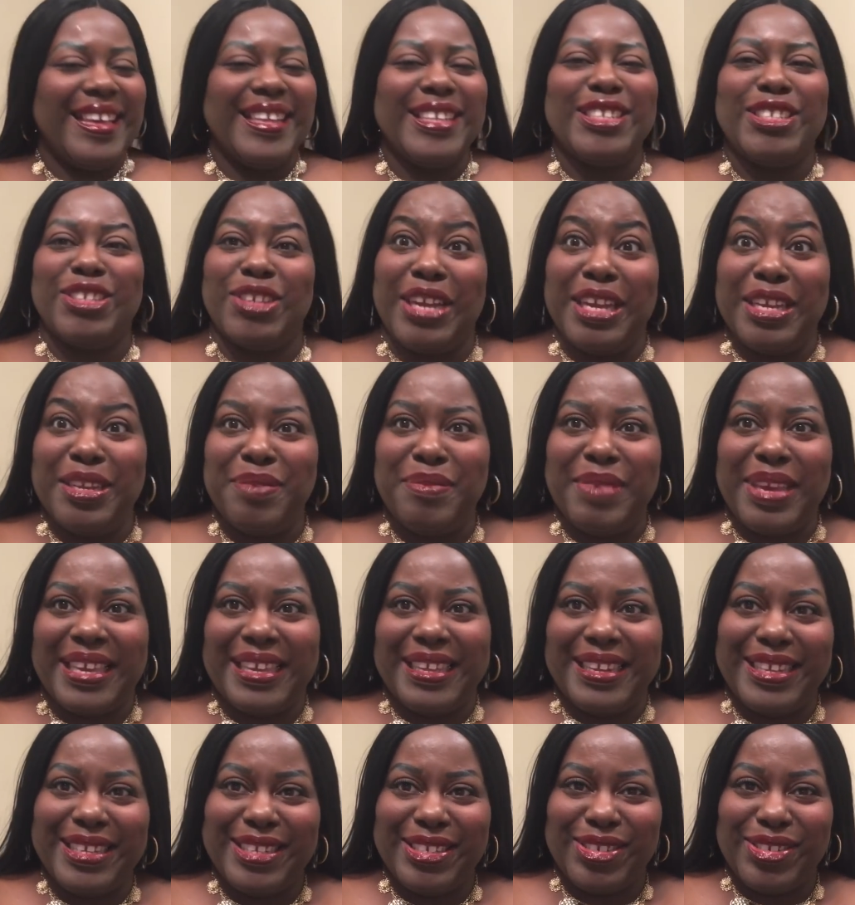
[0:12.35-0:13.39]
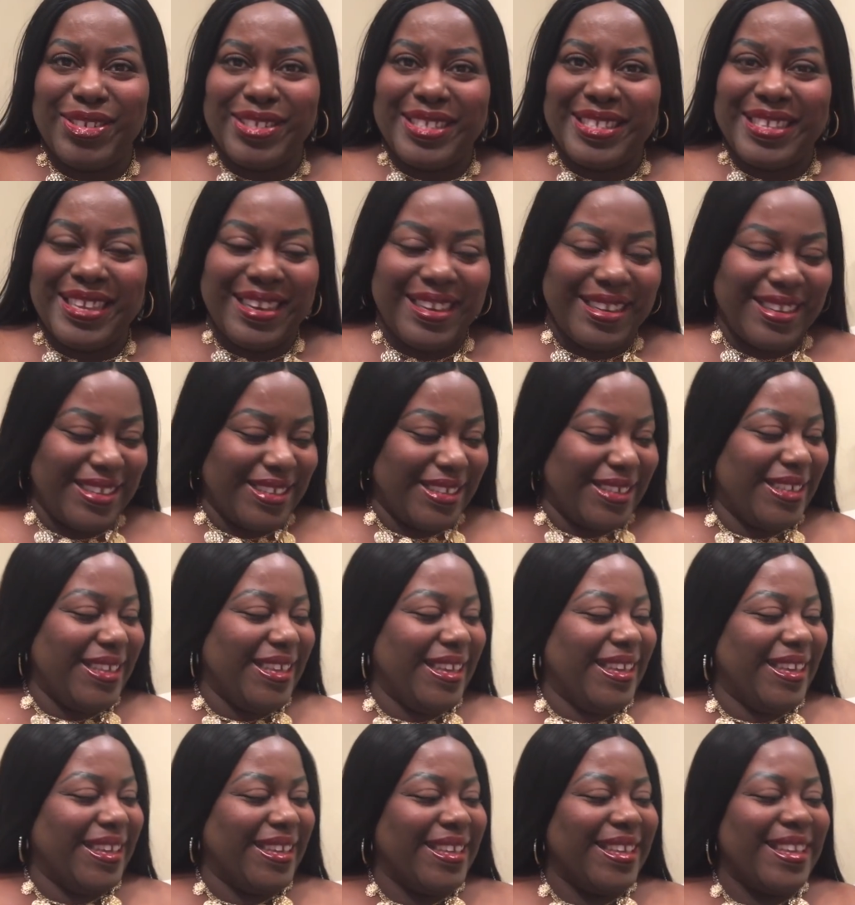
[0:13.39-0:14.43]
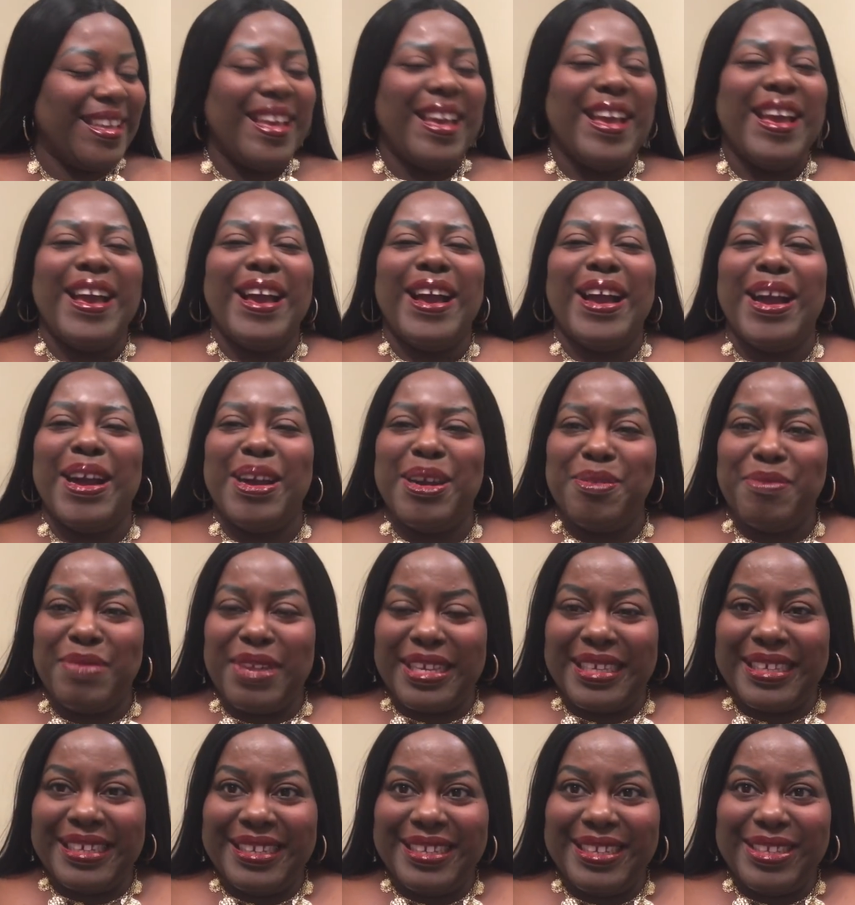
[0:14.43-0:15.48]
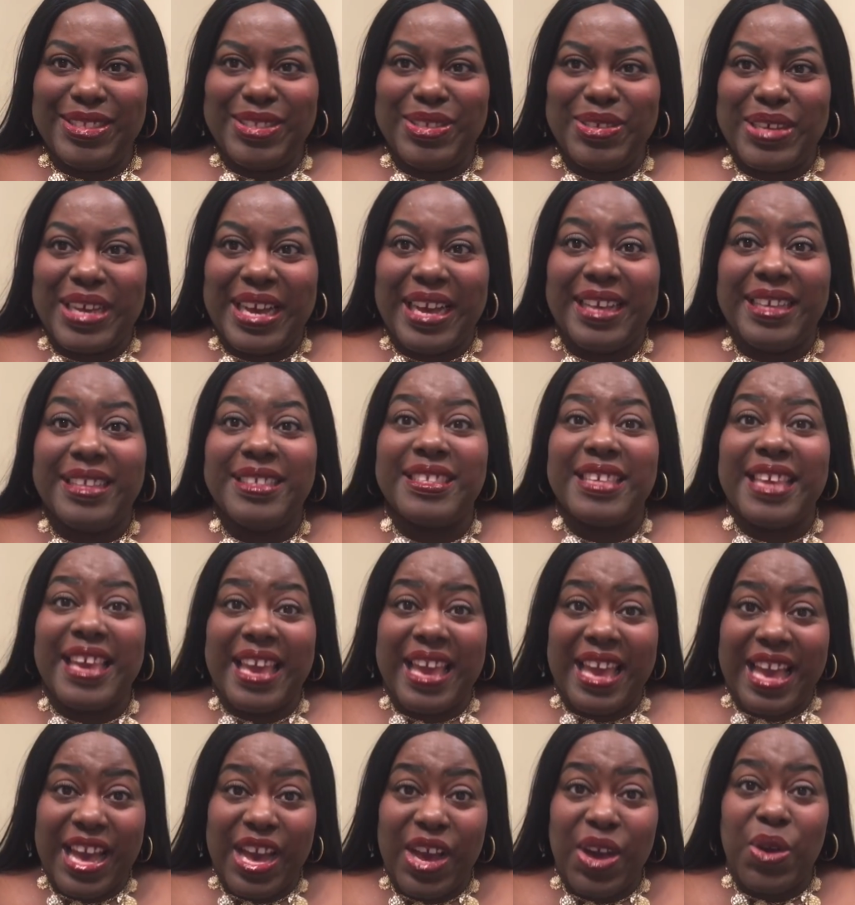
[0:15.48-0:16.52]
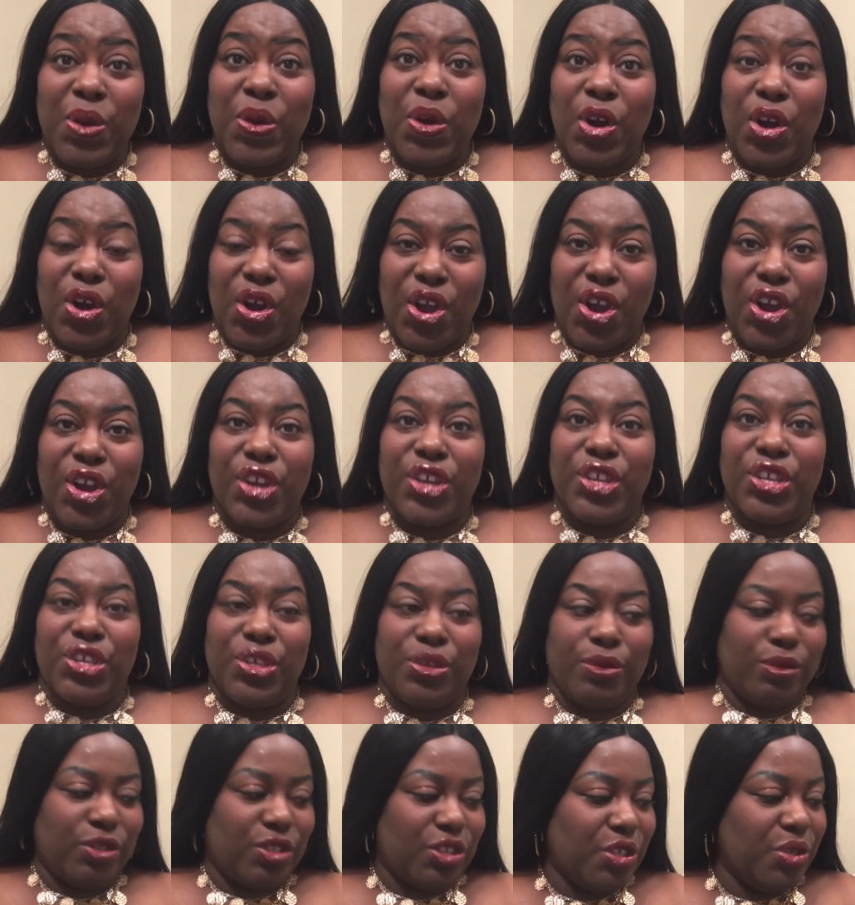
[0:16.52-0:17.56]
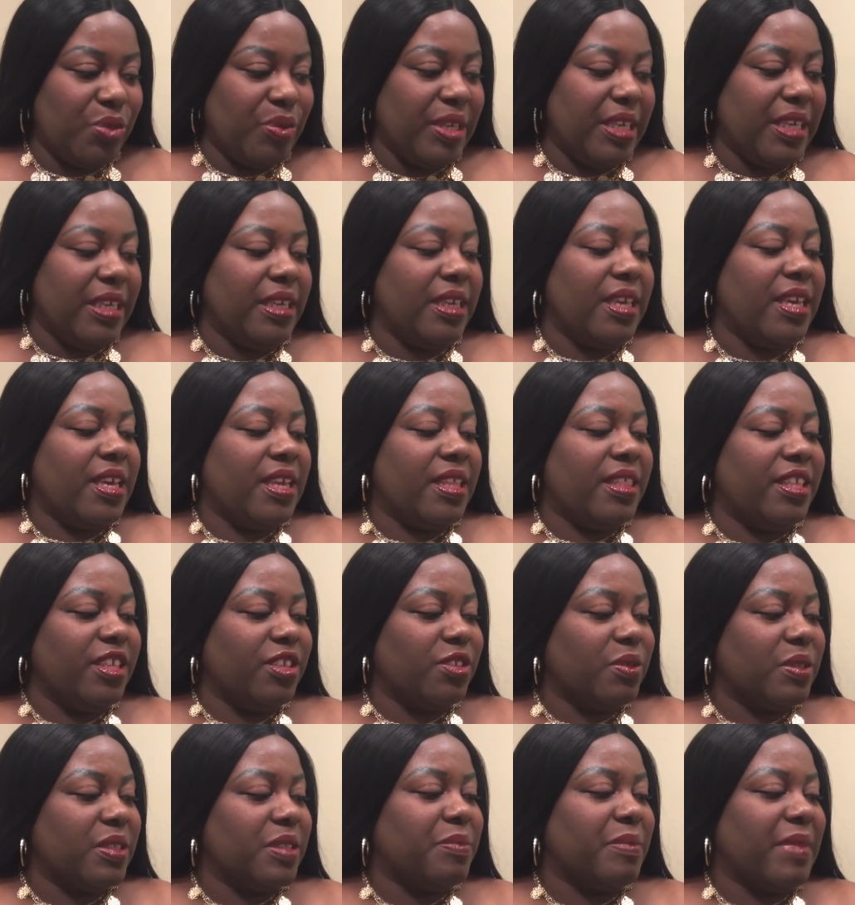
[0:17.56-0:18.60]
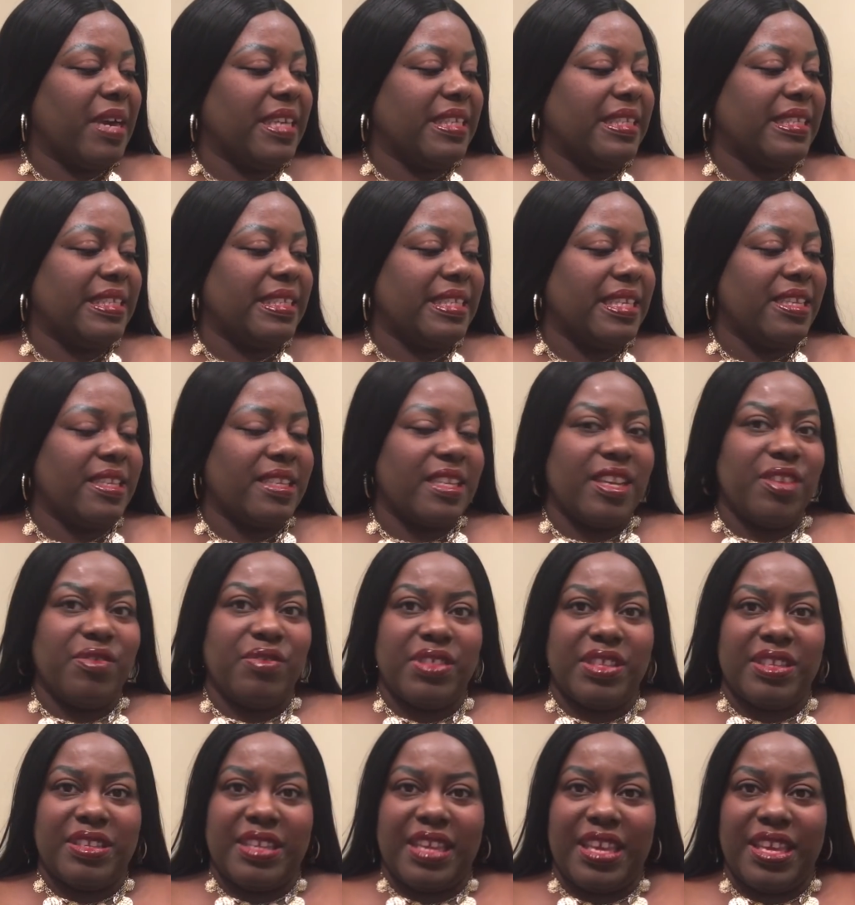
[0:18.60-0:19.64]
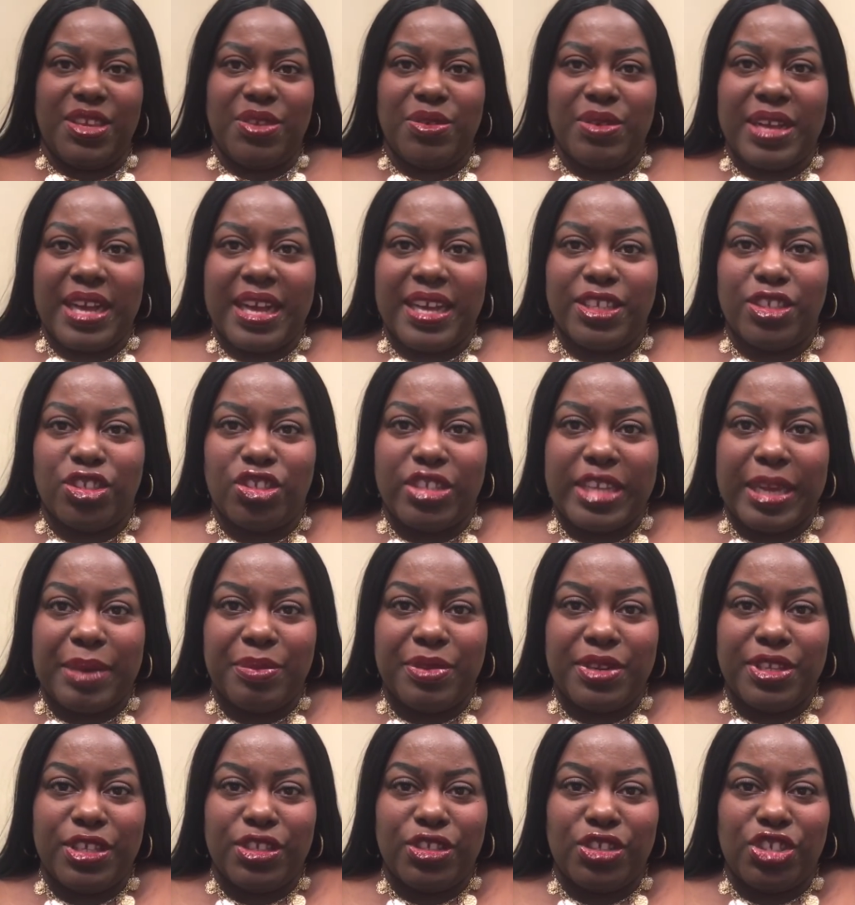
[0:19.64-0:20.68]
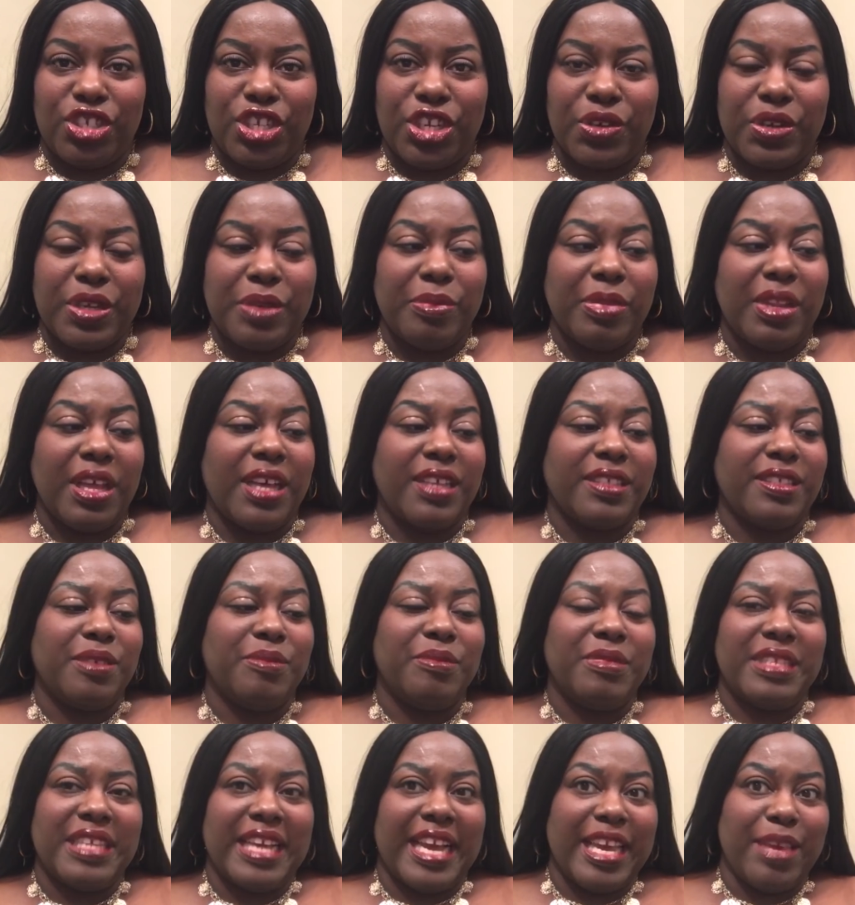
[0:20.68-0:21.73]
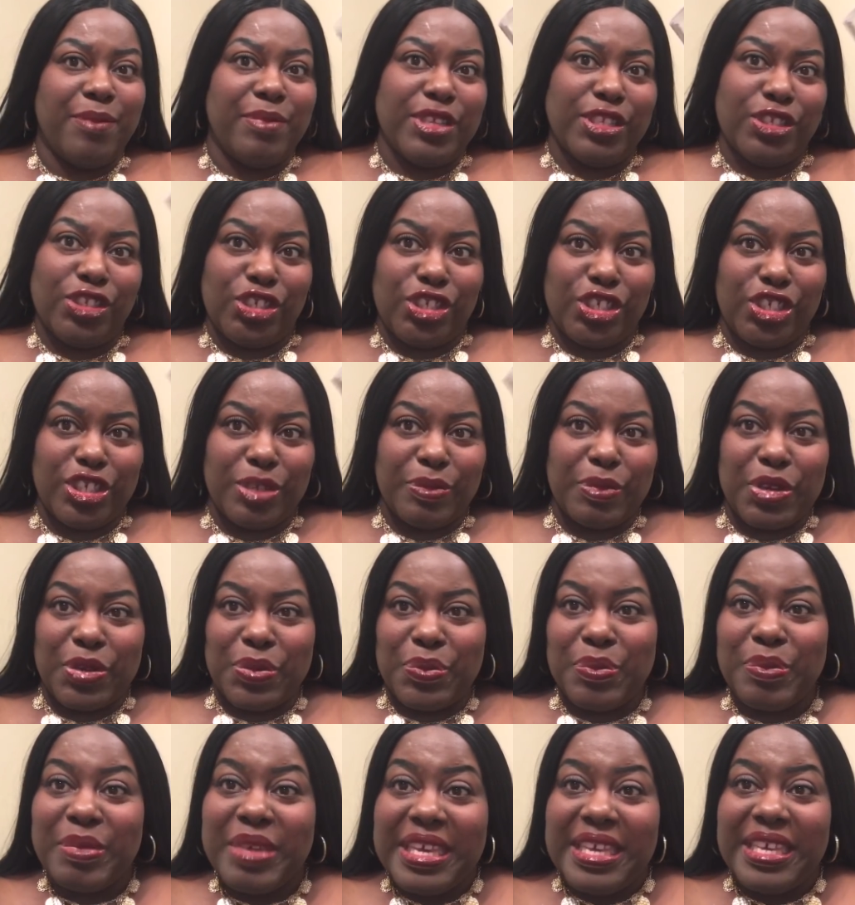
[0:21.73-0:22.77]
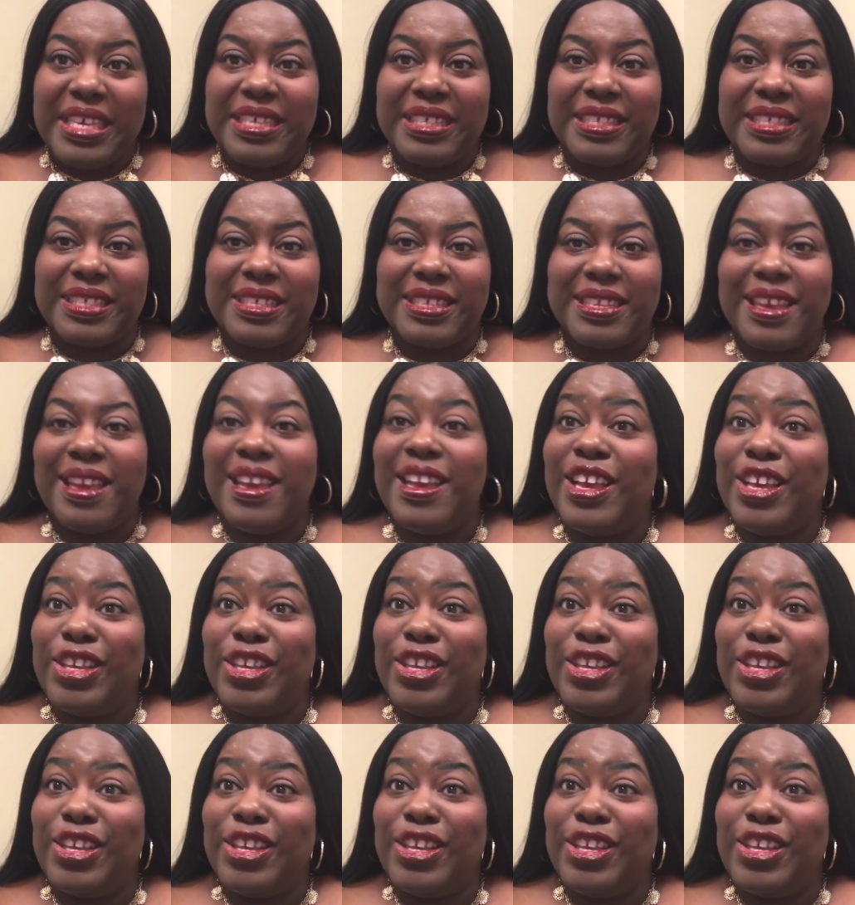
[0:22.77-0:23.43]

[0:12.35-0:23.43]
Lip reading: Trying to make an entrance, huh? Oh my goodness, you guys, how are you doing? This was my scent of the day, you guys. Japanese cherry blossom, diamond shimmer mist.